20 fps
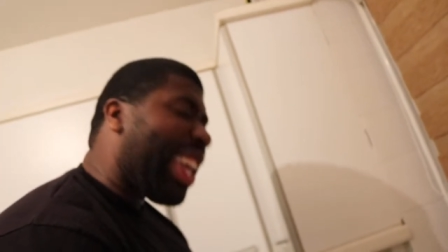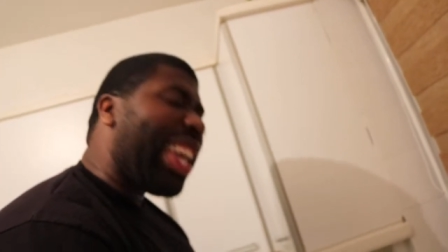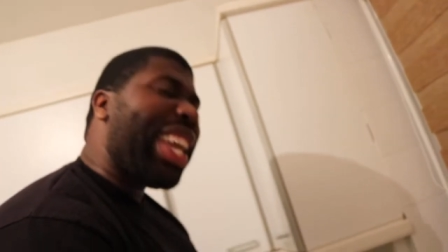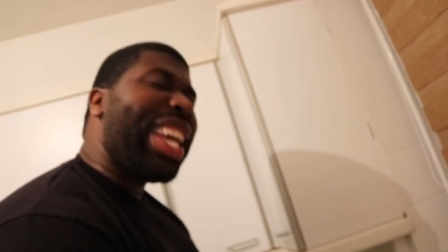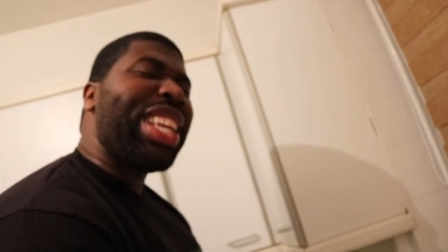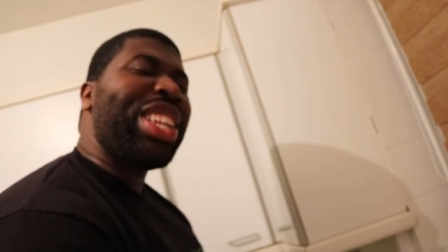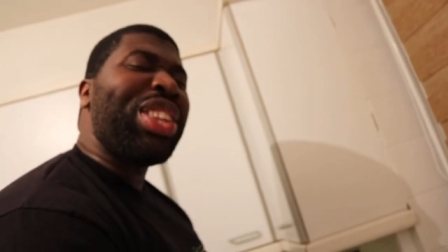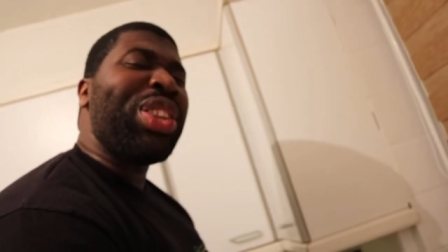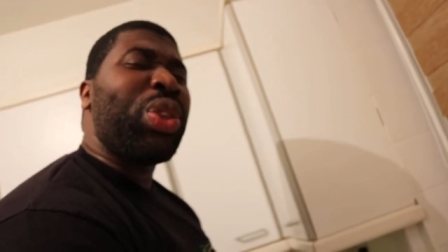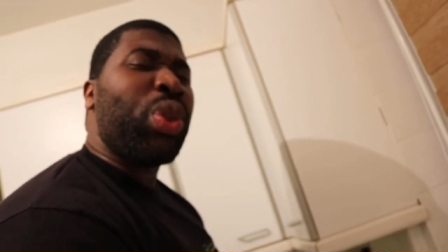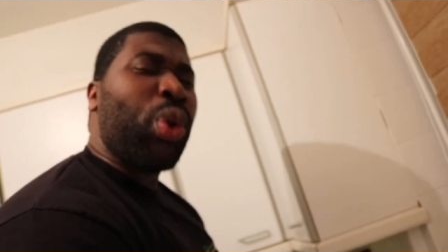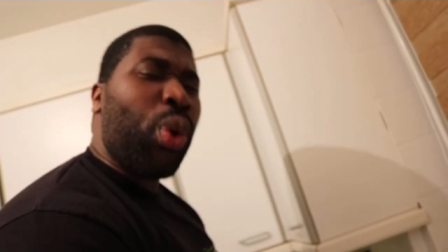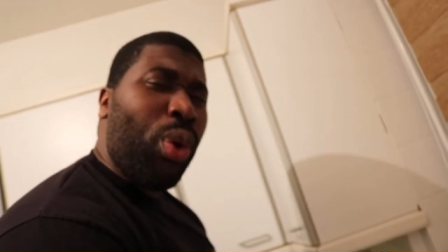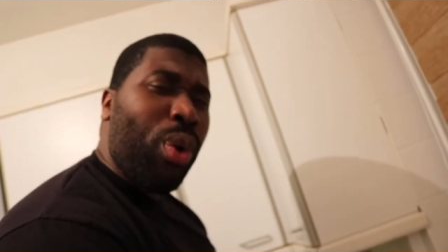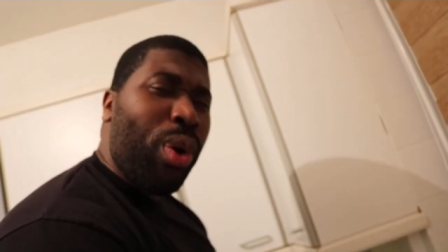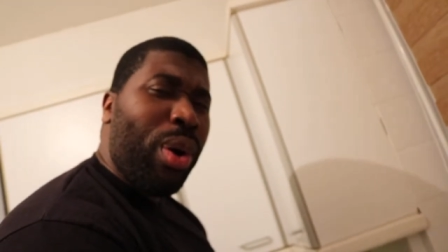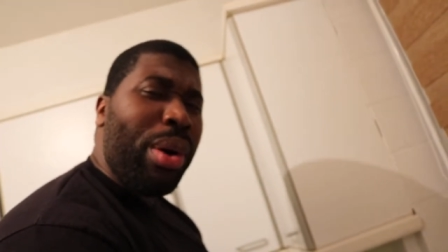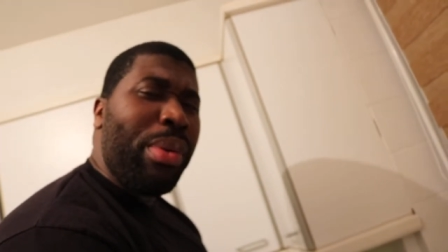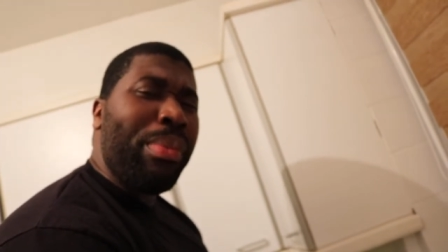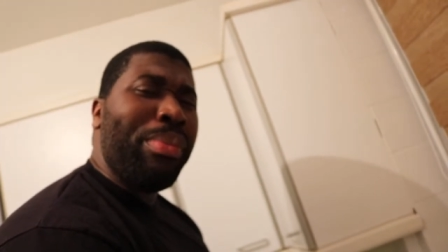It
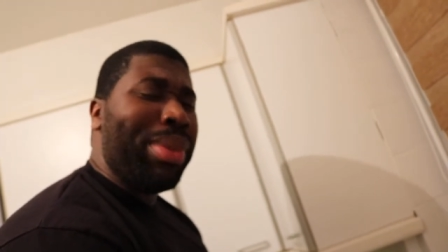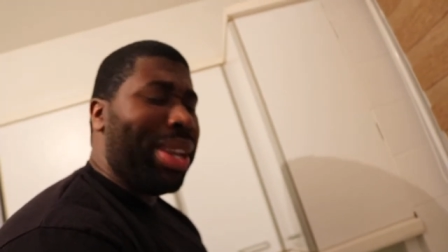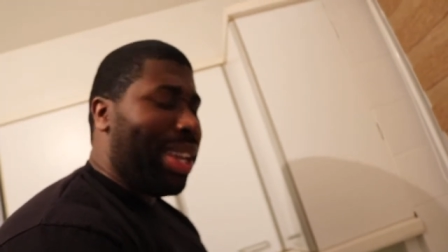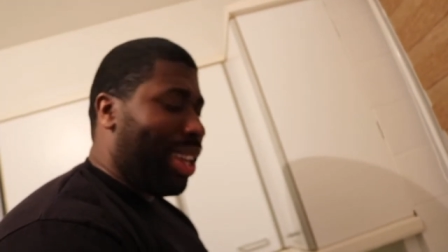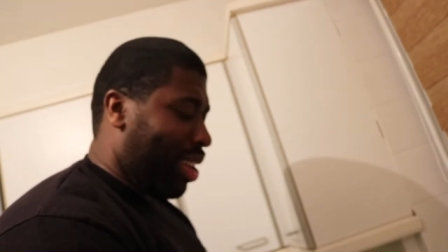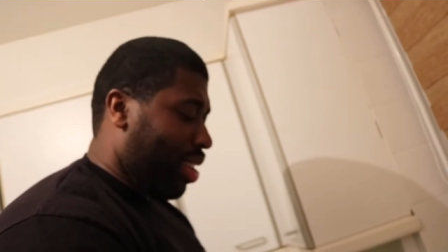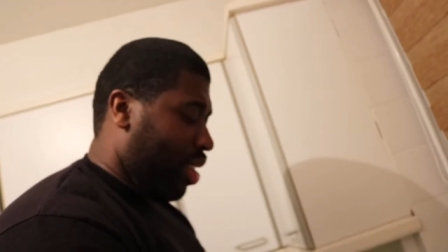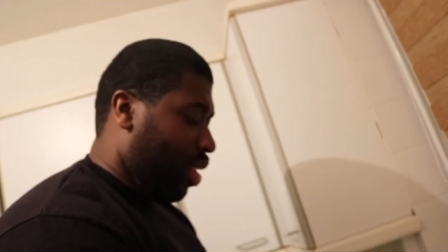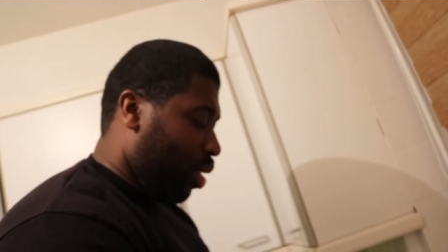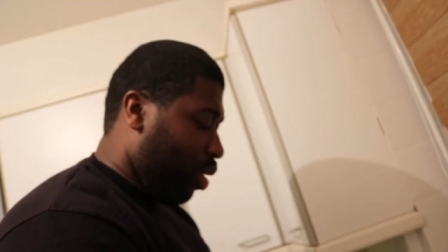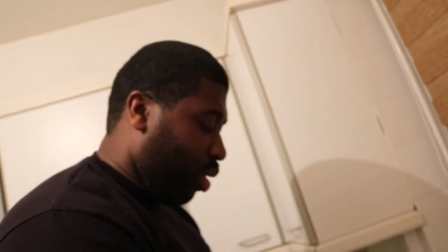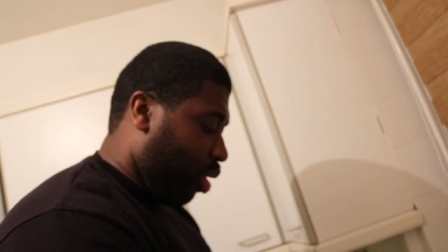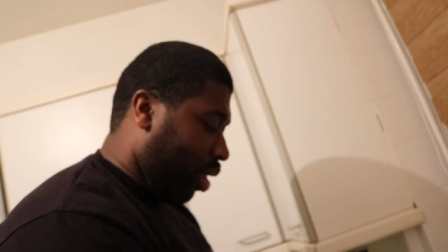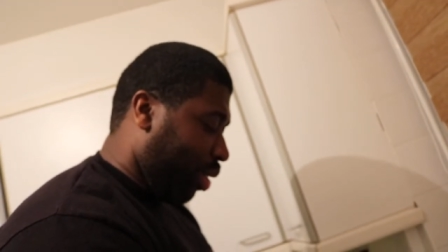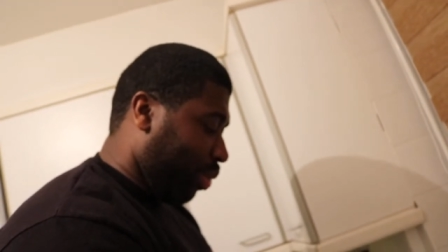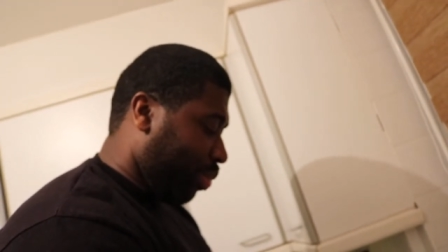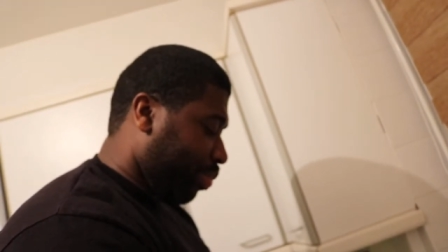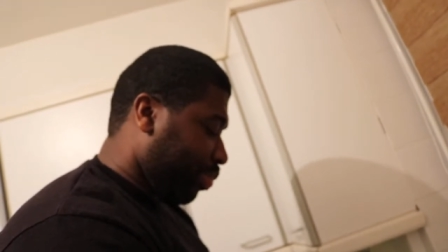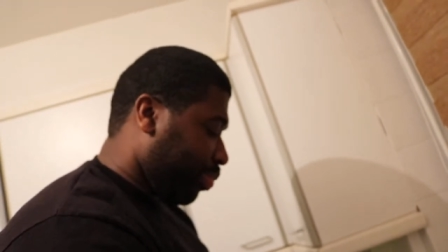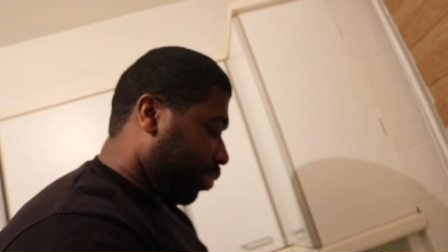taught me a
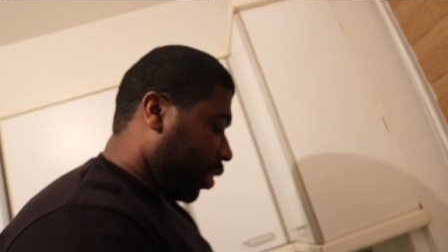lot.